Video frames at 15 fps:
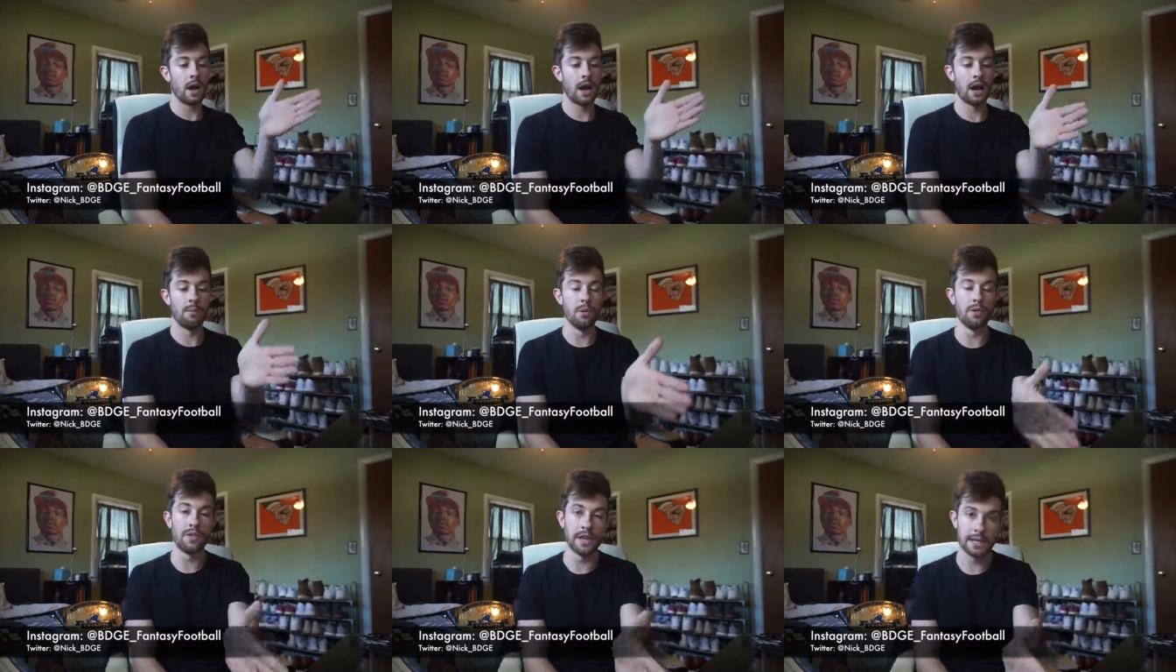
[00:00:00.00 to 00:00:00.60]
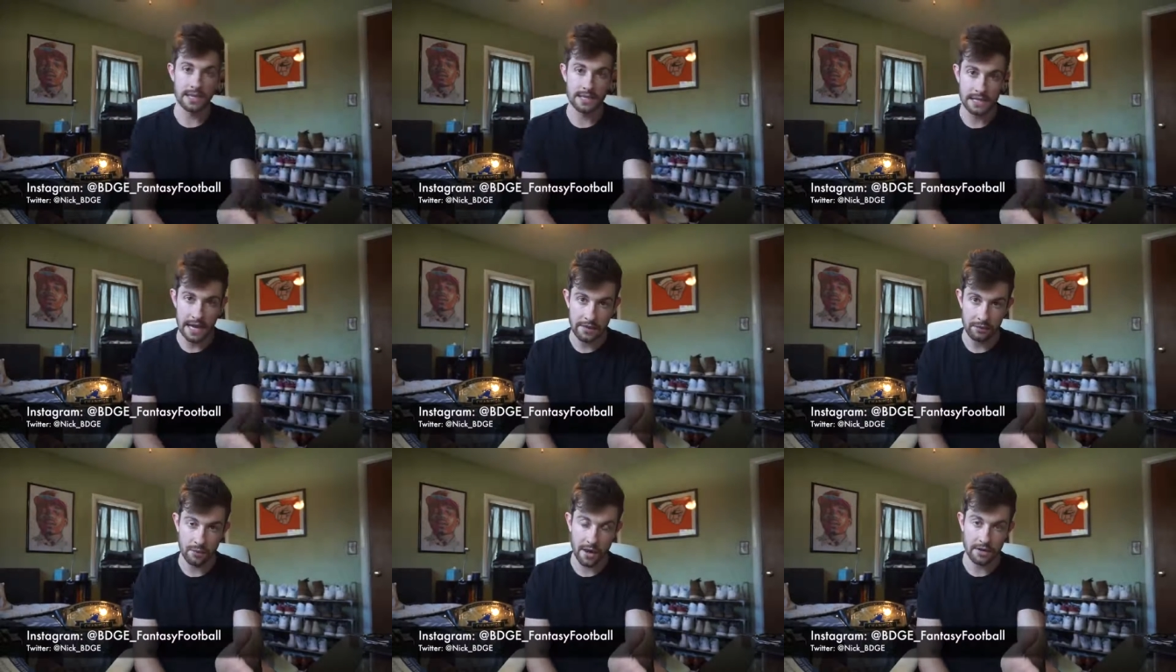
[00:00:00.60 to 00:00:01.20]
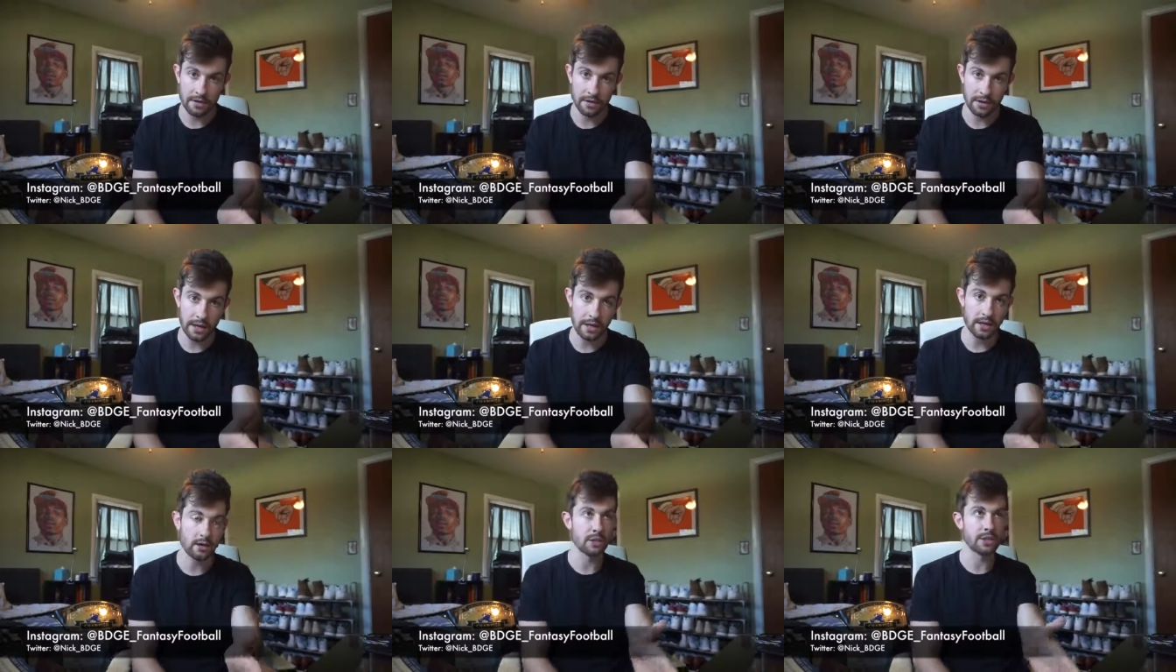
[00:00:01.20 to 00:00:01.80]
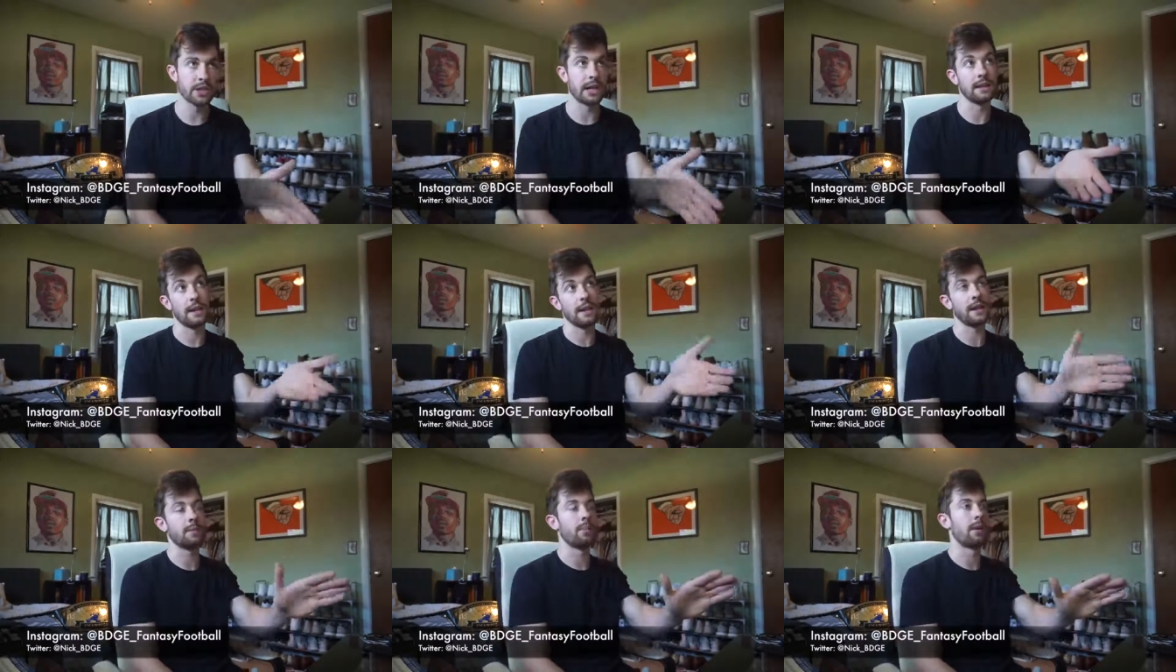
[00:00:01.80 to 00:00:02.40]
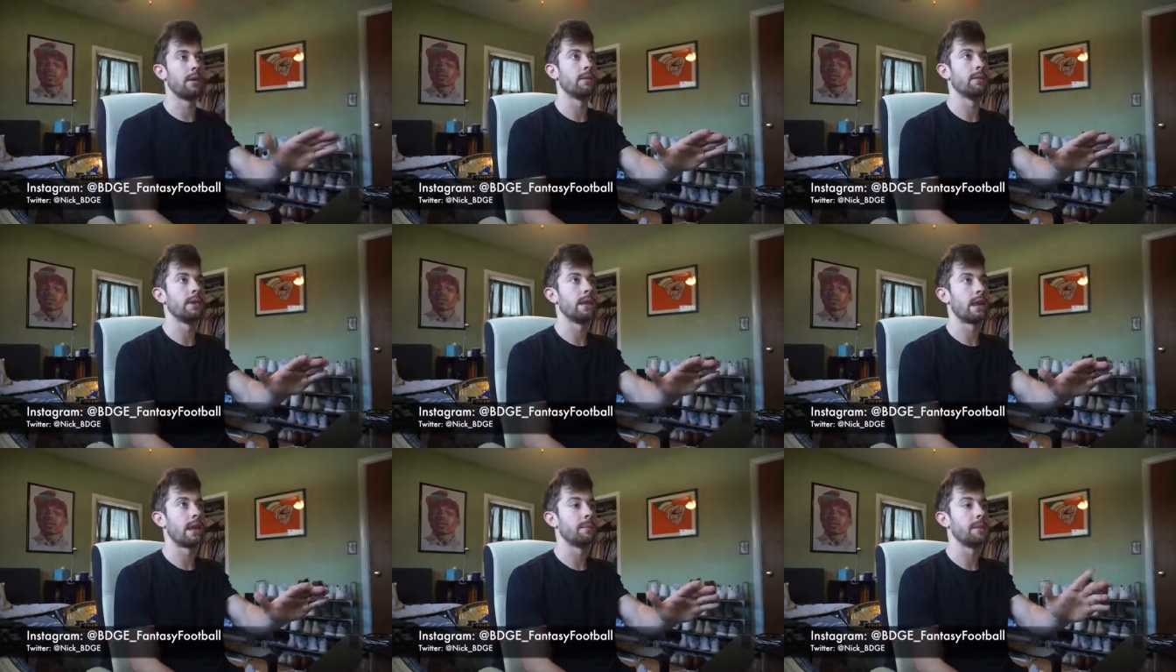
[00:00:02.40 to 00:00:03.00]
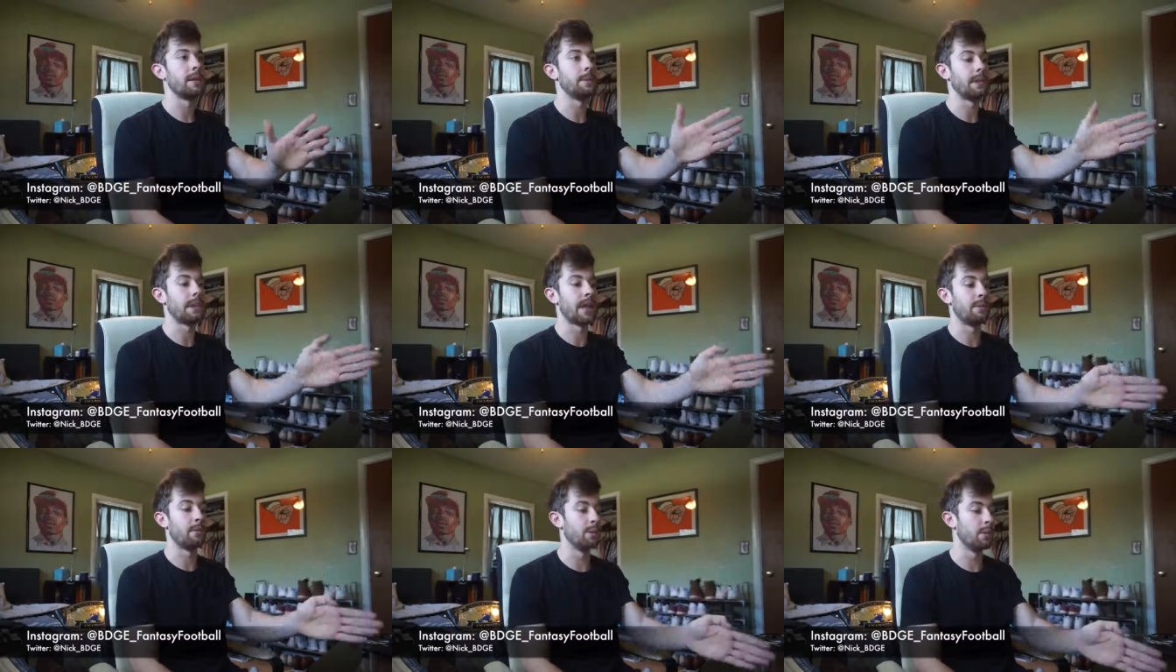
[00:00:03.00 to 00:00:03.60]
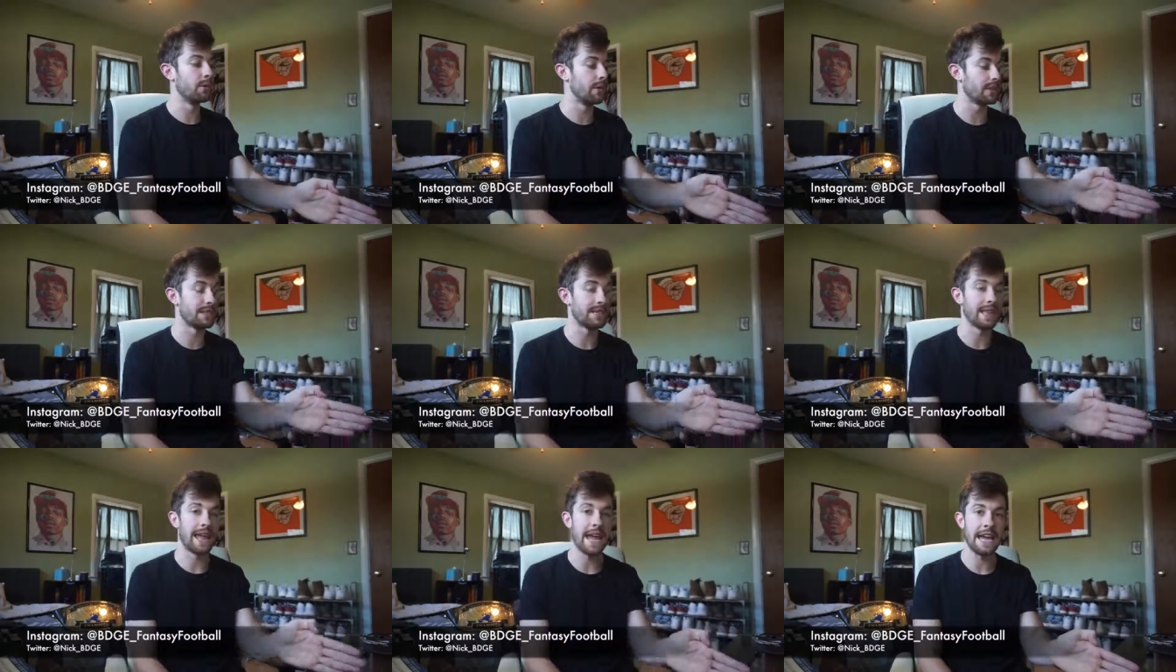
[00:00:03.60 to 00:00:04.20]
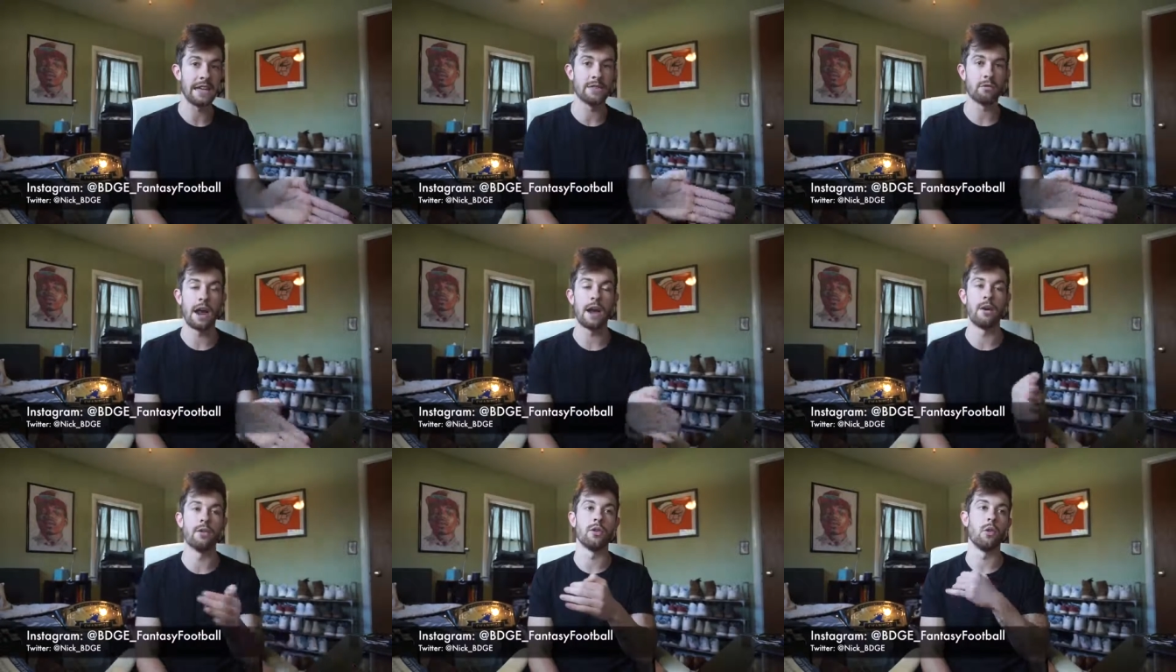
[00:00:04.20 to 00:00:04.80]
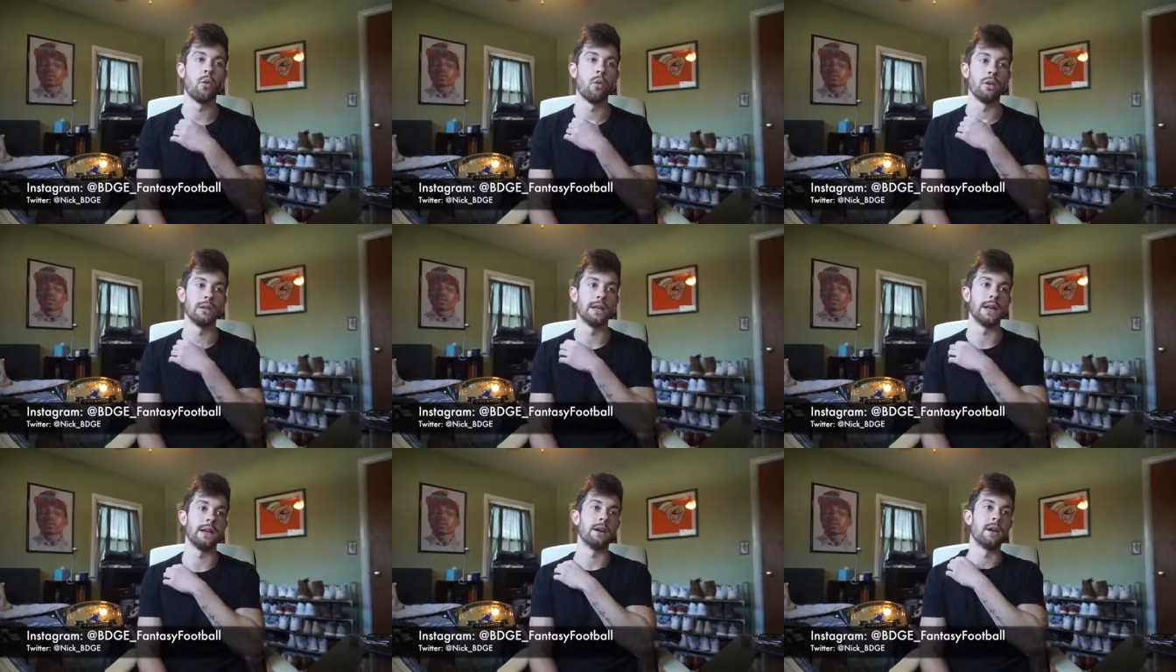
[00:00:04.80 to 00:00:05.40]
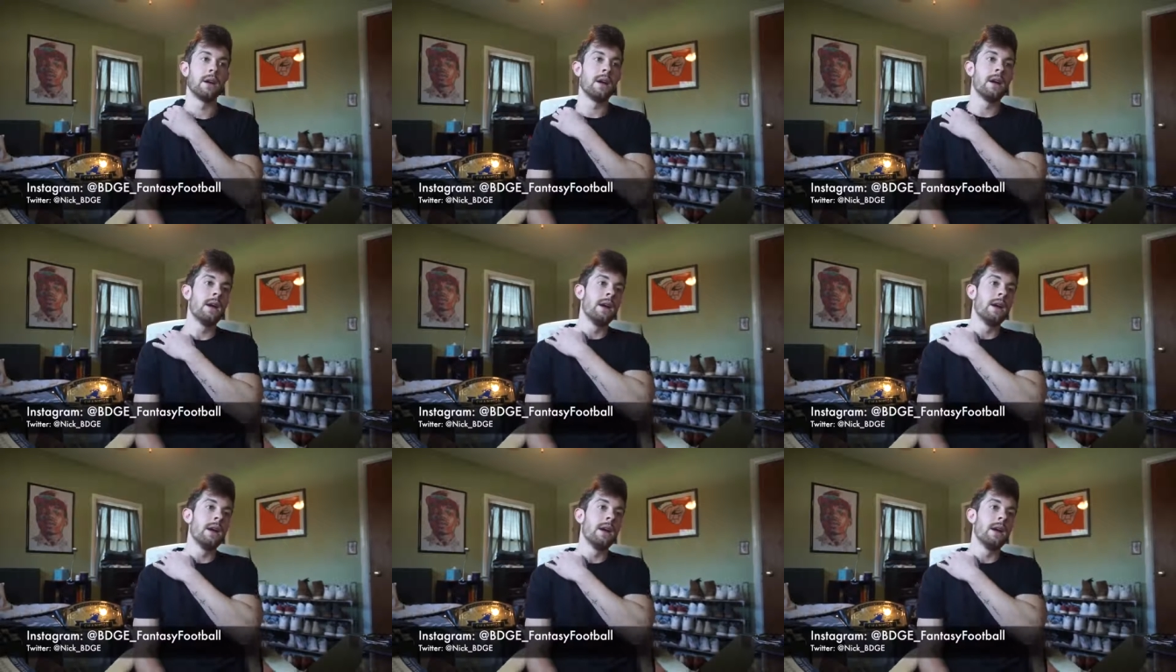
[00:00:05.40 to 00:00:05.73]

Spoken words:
moved it to 10th round or later, which I like, but we didn't end up keeping that. We moved it to the 8th round or later.